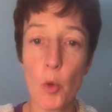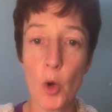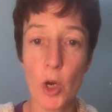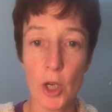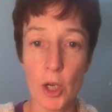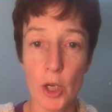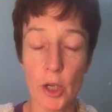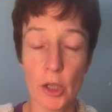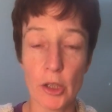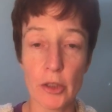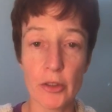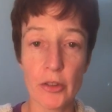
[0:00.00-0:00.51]

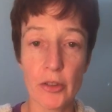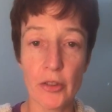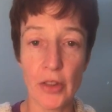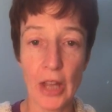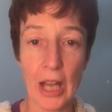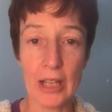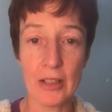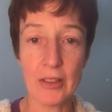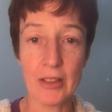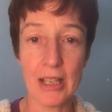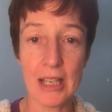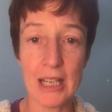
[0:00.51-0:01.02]
words
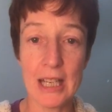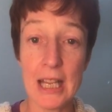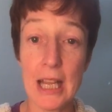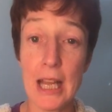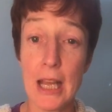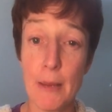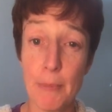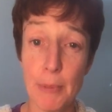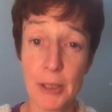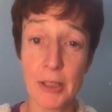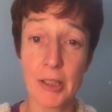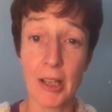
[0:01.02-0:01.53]
that
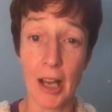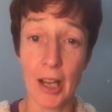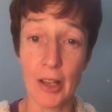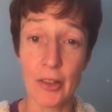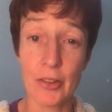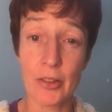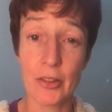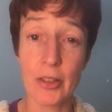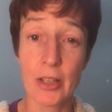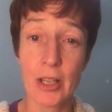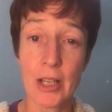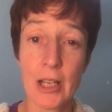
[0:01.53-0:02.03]
inhibit
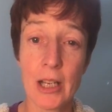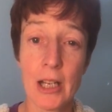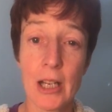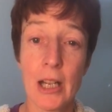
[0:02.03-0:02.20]
us.